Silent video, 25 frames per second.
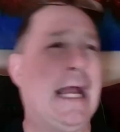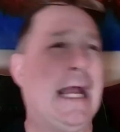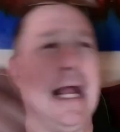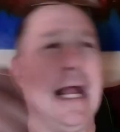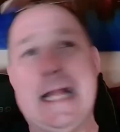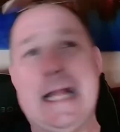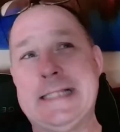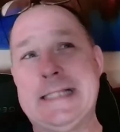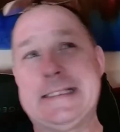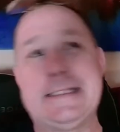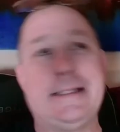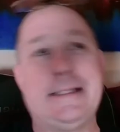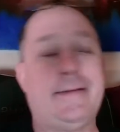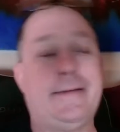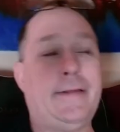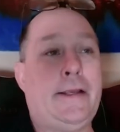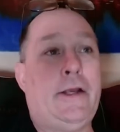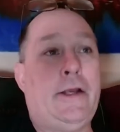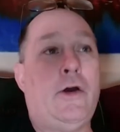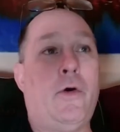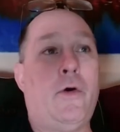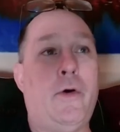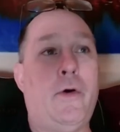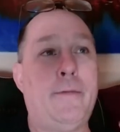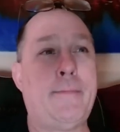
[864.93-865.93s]
constantly
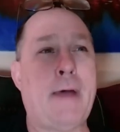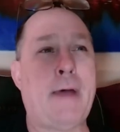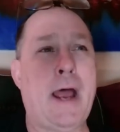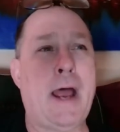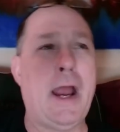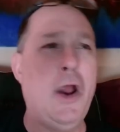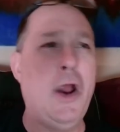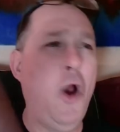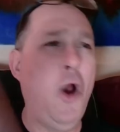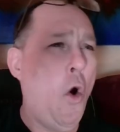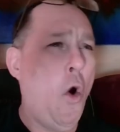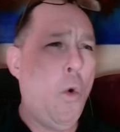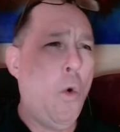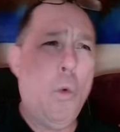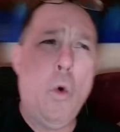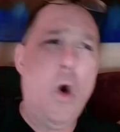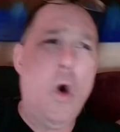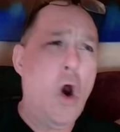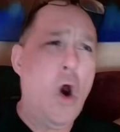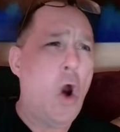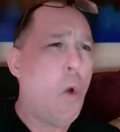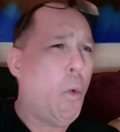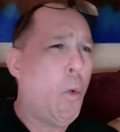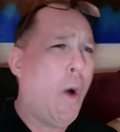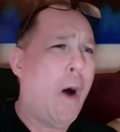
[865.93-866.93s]
going by.
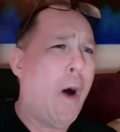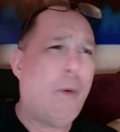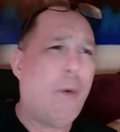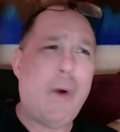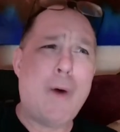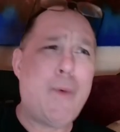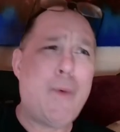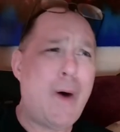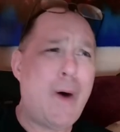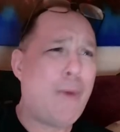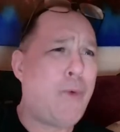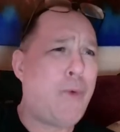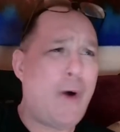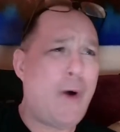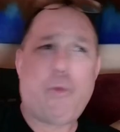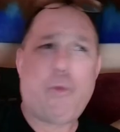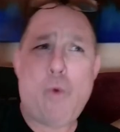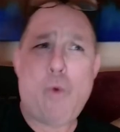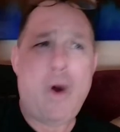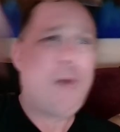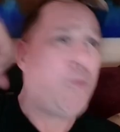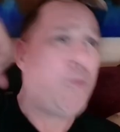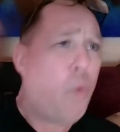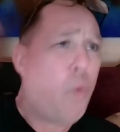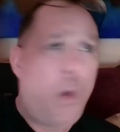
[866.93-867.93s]
Whoa, whoa, whoa, whoa, whoa,
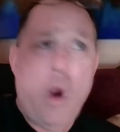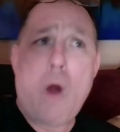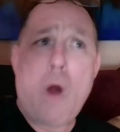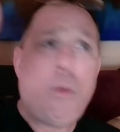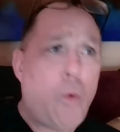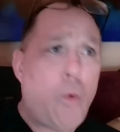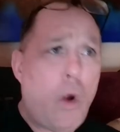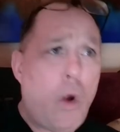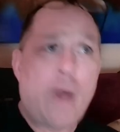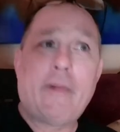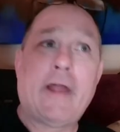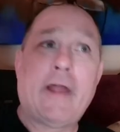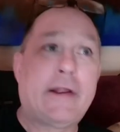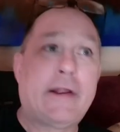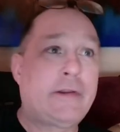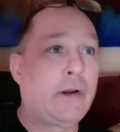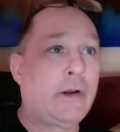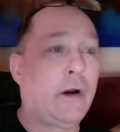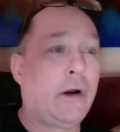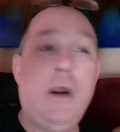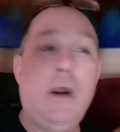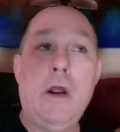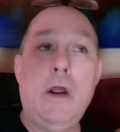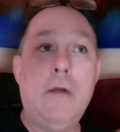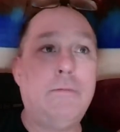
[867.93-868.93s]
whoa, whoa, whoa. Like
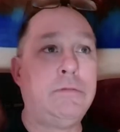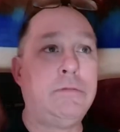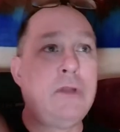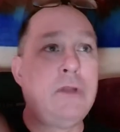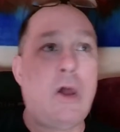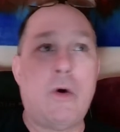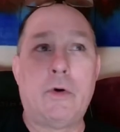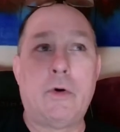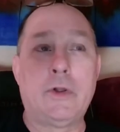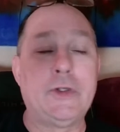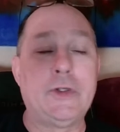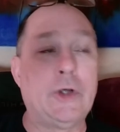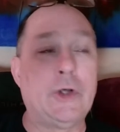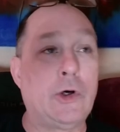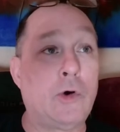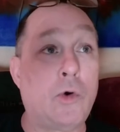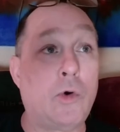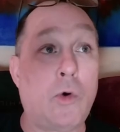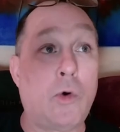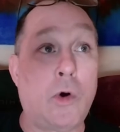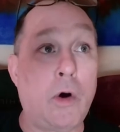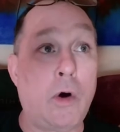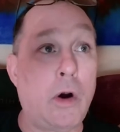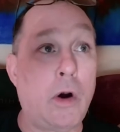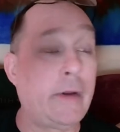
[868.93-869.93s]
they're blowing their
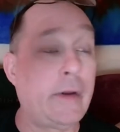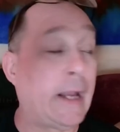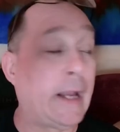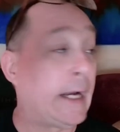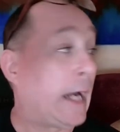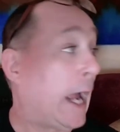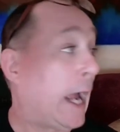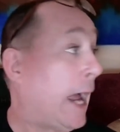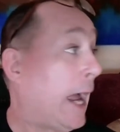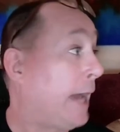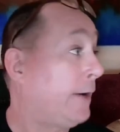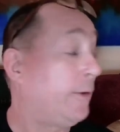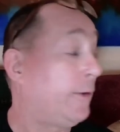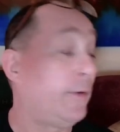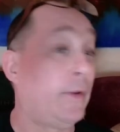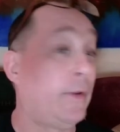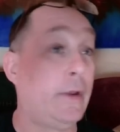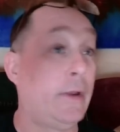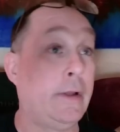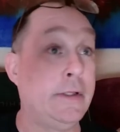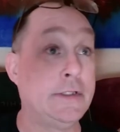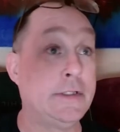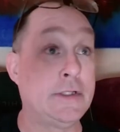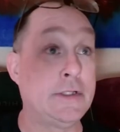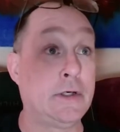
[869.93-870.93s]
horn. Like, I don't,
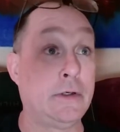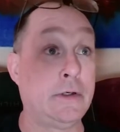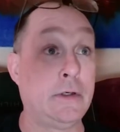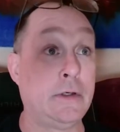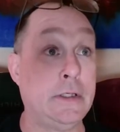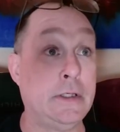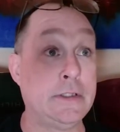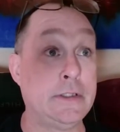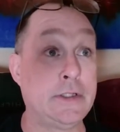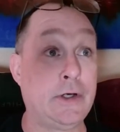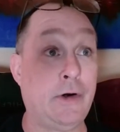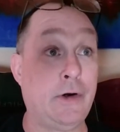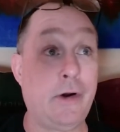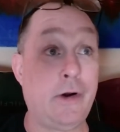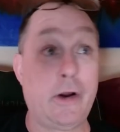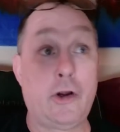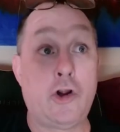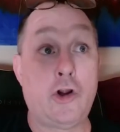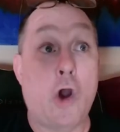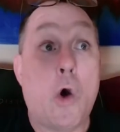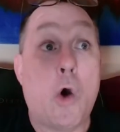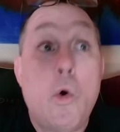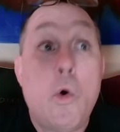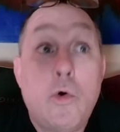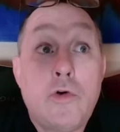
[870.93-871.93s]
is there a
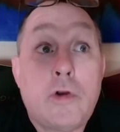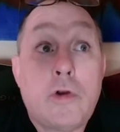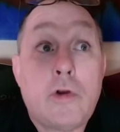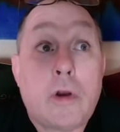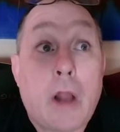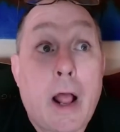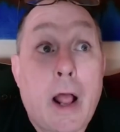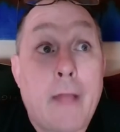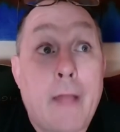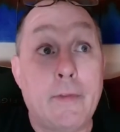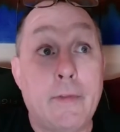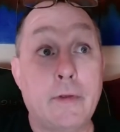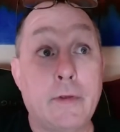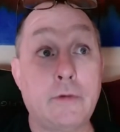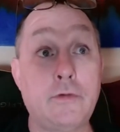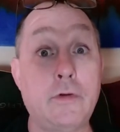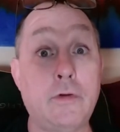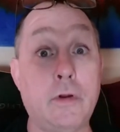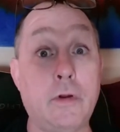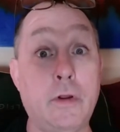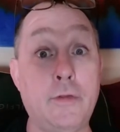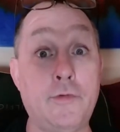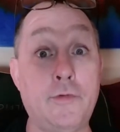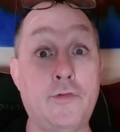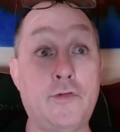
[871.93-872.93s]
goat on the,
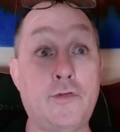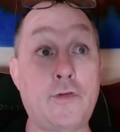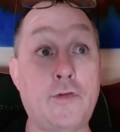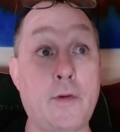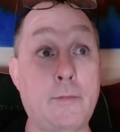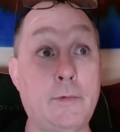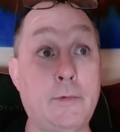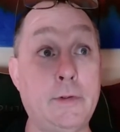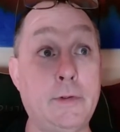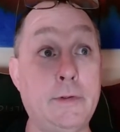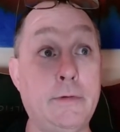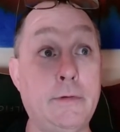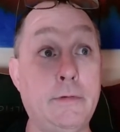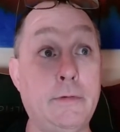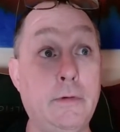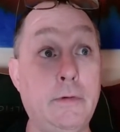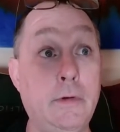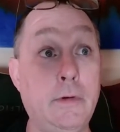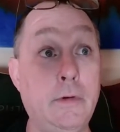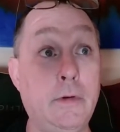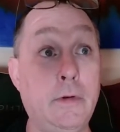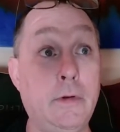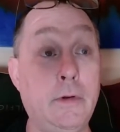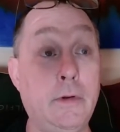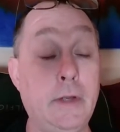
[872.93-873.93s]

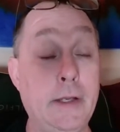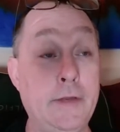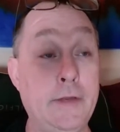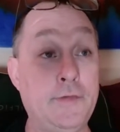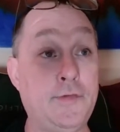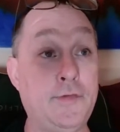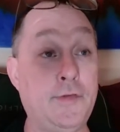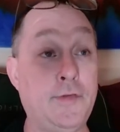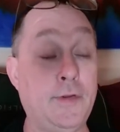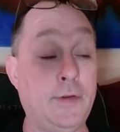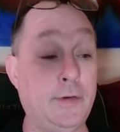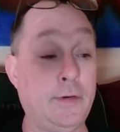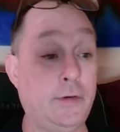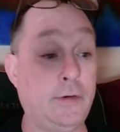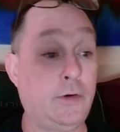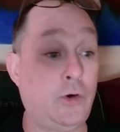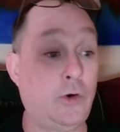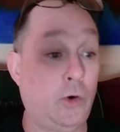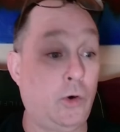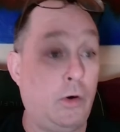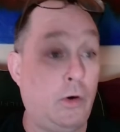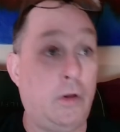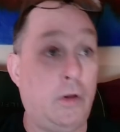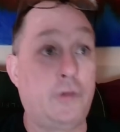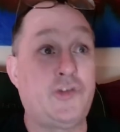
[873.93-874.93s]
is the
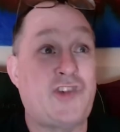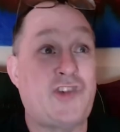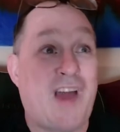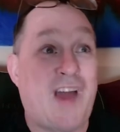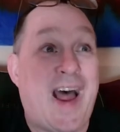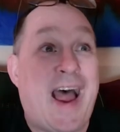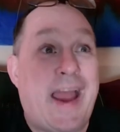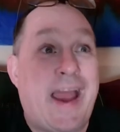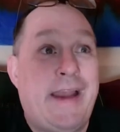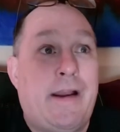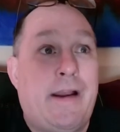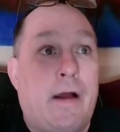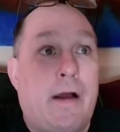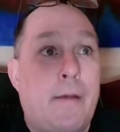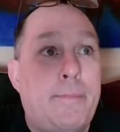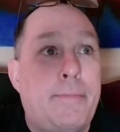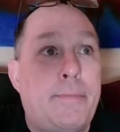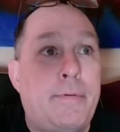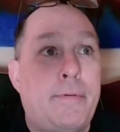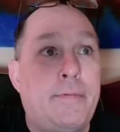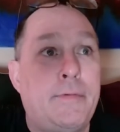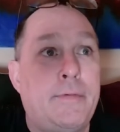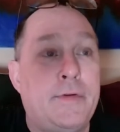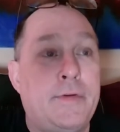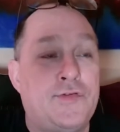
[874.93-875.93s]
girl tied up?
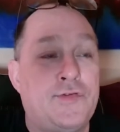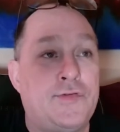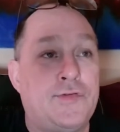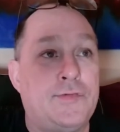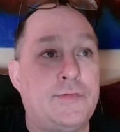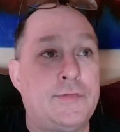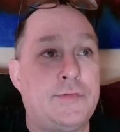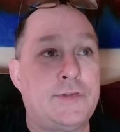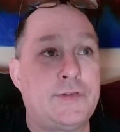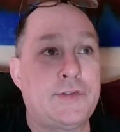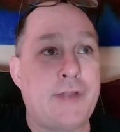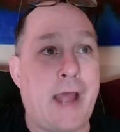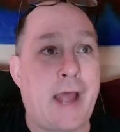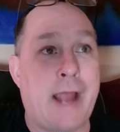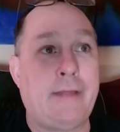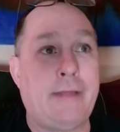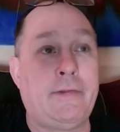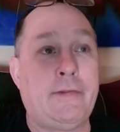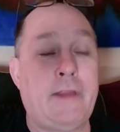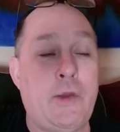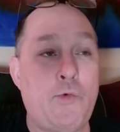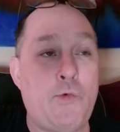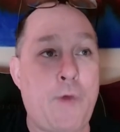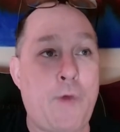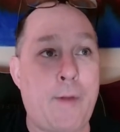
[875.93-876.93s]
Is
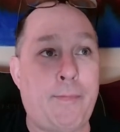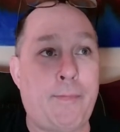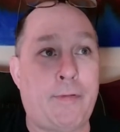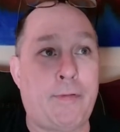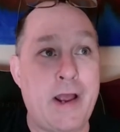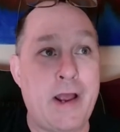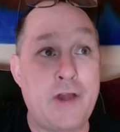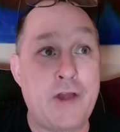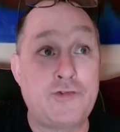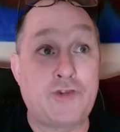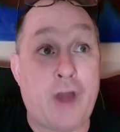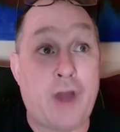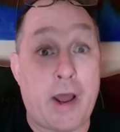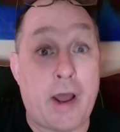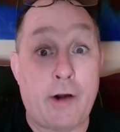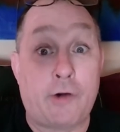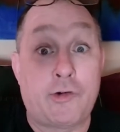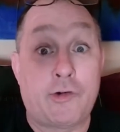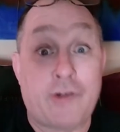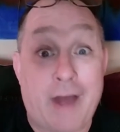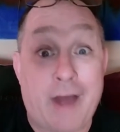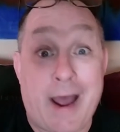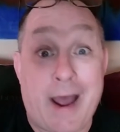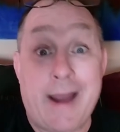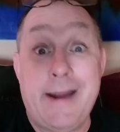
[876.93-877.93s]
Snidely Whiplash got
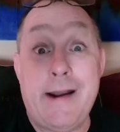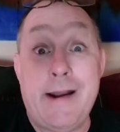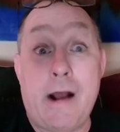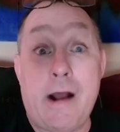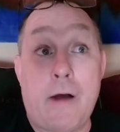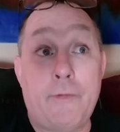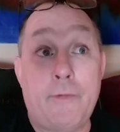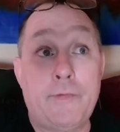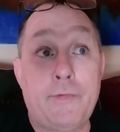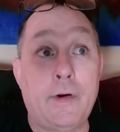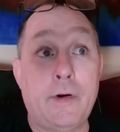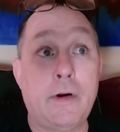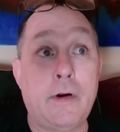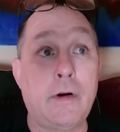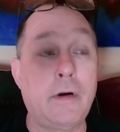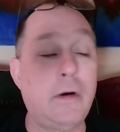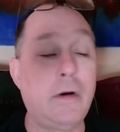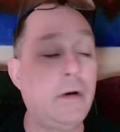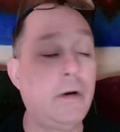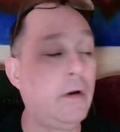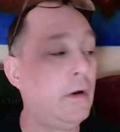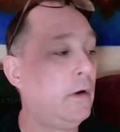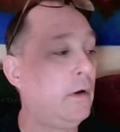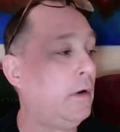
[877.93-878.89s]
her tied out there?